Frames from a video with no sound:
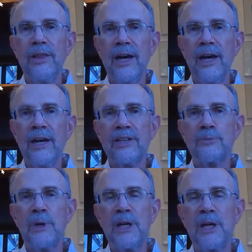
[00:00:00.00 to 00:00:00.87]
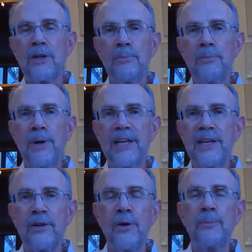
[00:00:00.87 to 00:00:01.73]
that has been
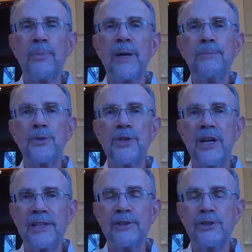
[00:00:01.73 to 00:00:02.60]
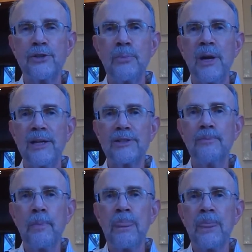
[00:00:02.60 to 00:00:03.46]
completed on people taking Juice Plus.